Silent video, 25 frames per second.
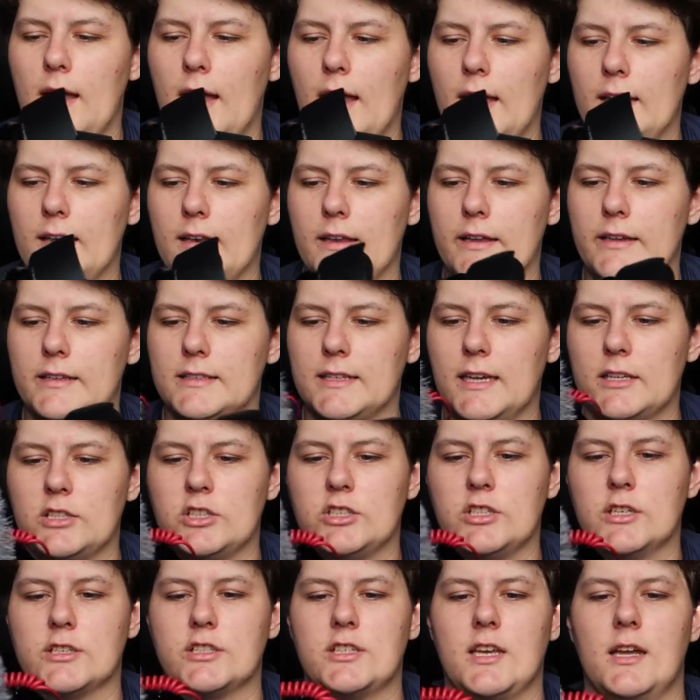And it is
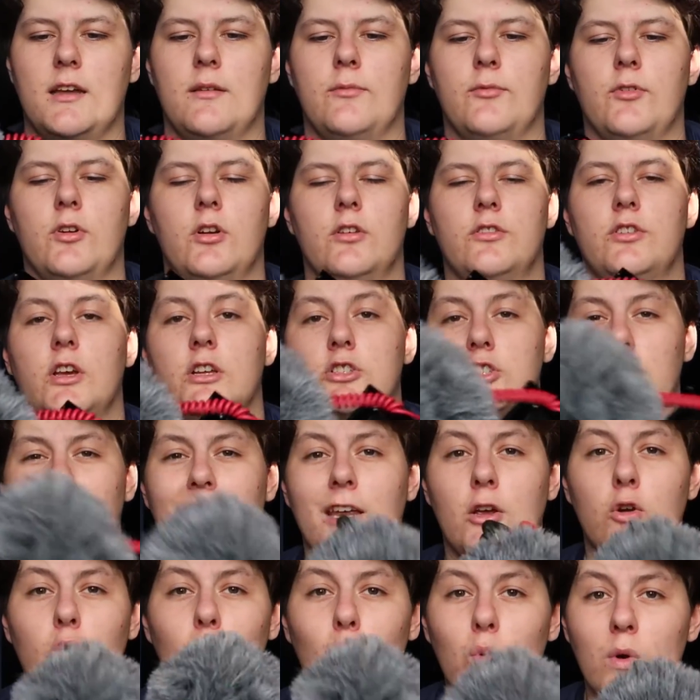actually such
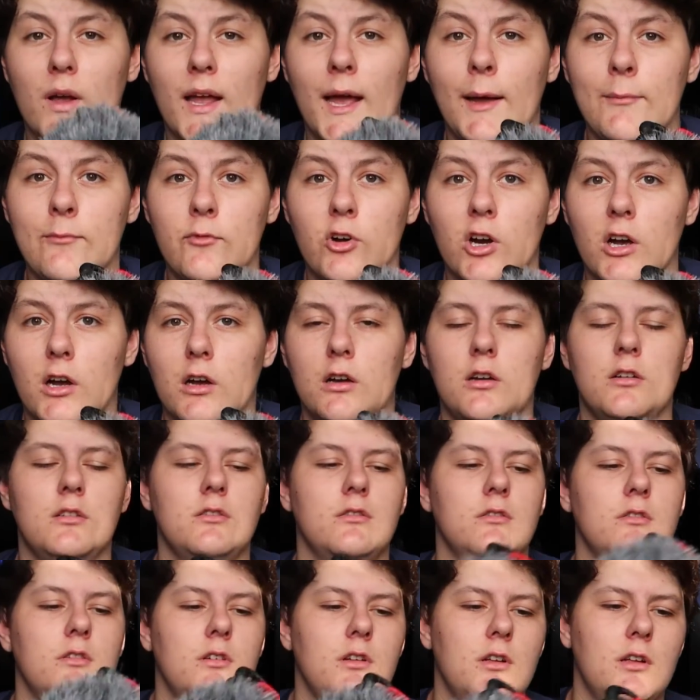a cool camera.
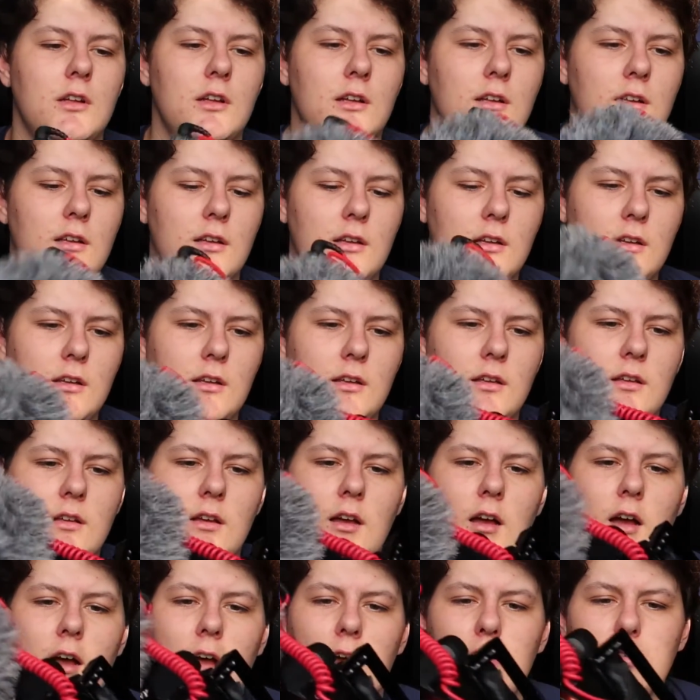
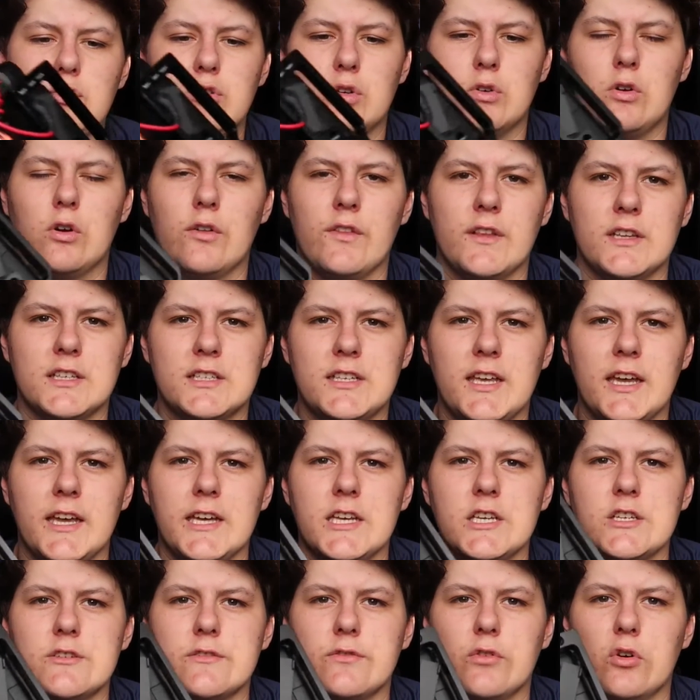I also got this
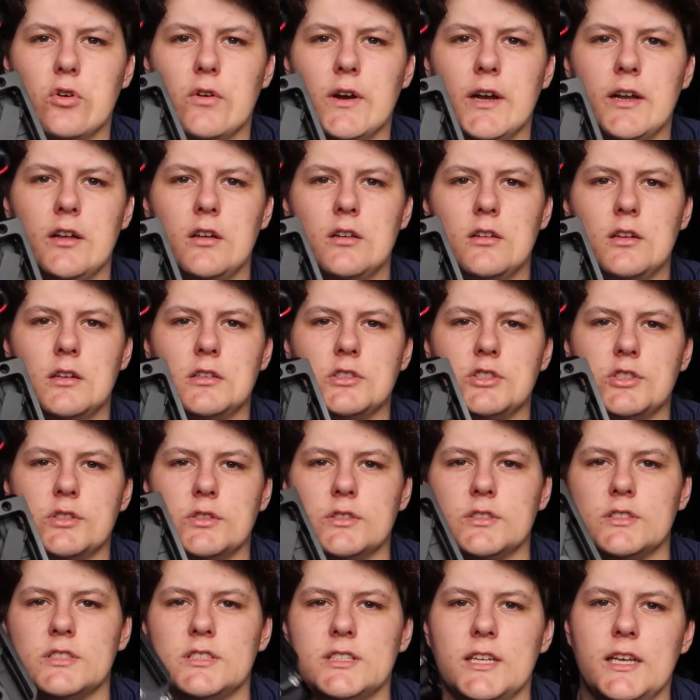cage for it, as you
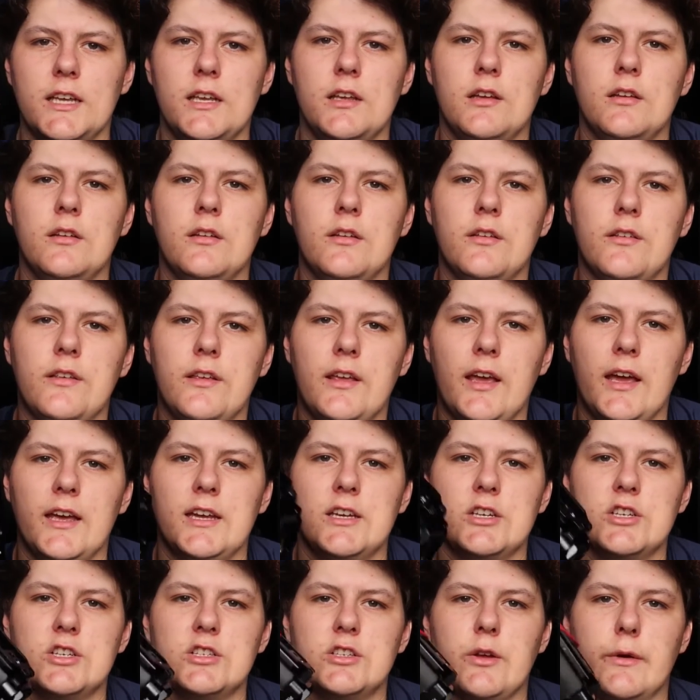can see. This
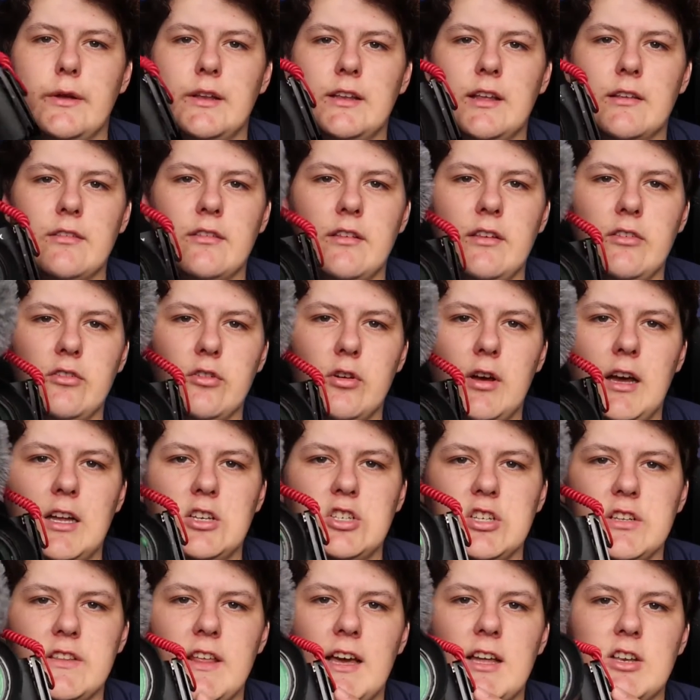cage. So it's not
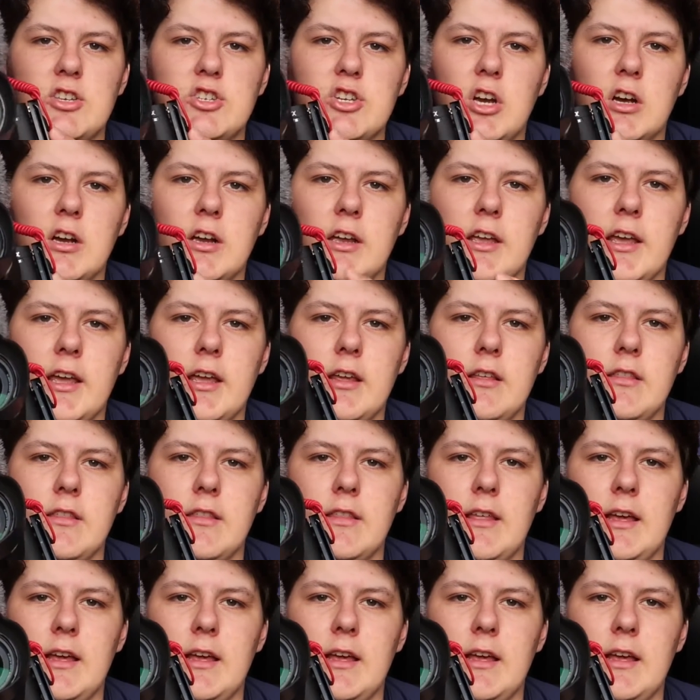actually that chunky.